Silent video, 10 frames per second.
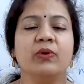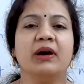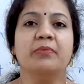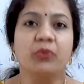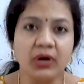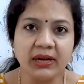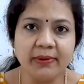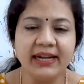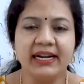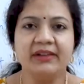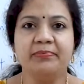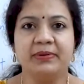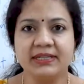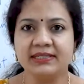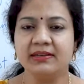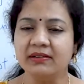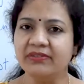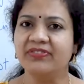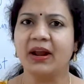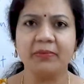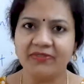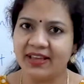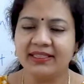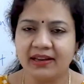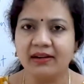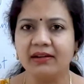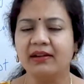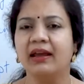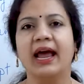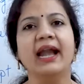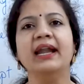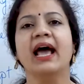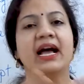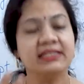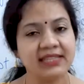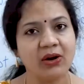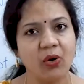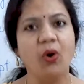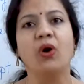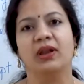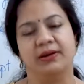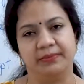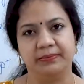a motivated person from within and as a whole.